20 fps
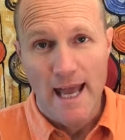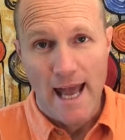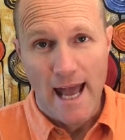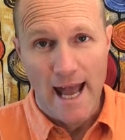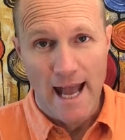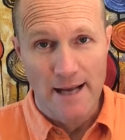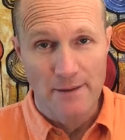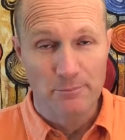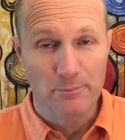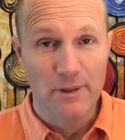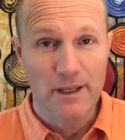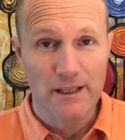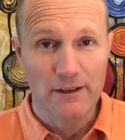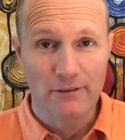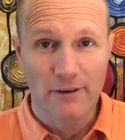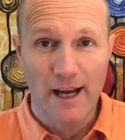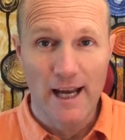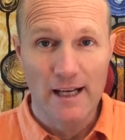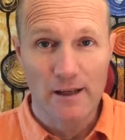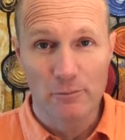and be
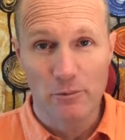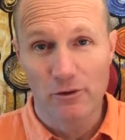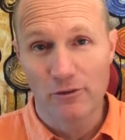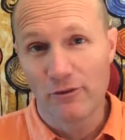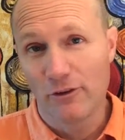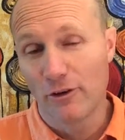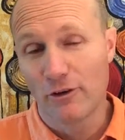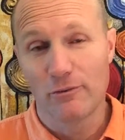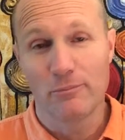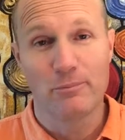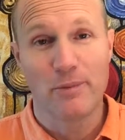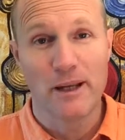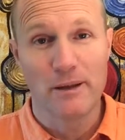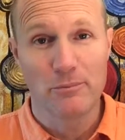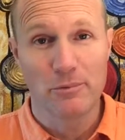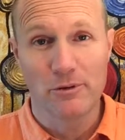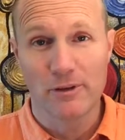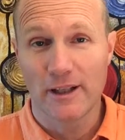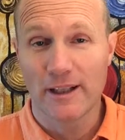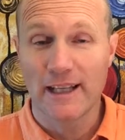available for
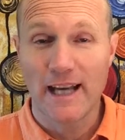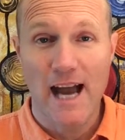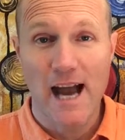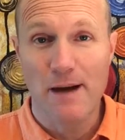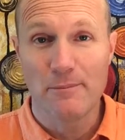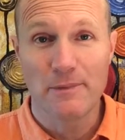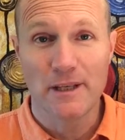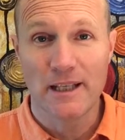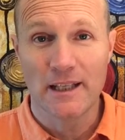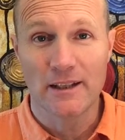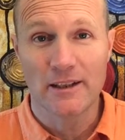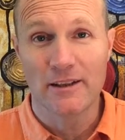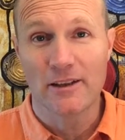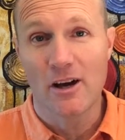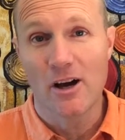people to come in